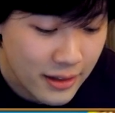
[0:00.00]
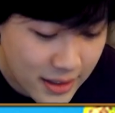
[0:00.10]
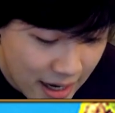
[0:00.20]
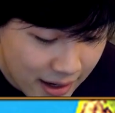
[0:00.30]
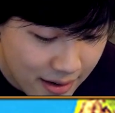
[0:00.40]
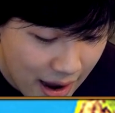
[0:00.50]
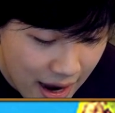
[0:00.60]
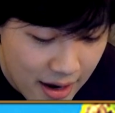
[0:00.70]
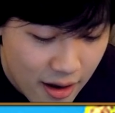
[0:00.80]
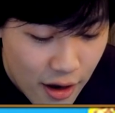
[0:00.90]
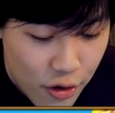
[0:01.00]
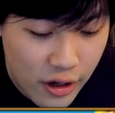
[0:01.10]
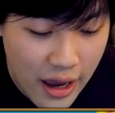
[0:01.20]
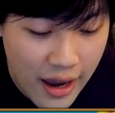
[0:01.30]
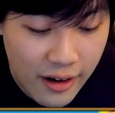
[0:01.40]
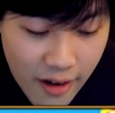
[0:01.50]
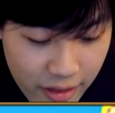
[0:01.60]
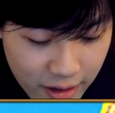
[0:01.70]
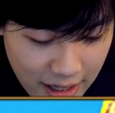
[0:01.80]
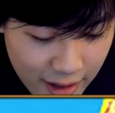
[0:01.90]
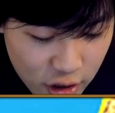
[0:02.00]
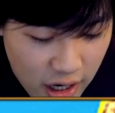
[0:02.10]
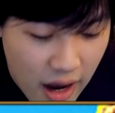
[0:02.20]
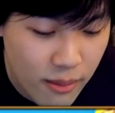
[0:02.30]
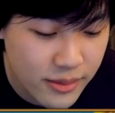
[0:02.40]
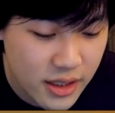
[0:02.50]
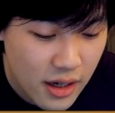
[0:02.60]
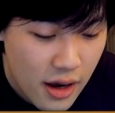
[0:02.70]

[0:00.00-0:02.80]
Second day, you'll gain another 10 gems,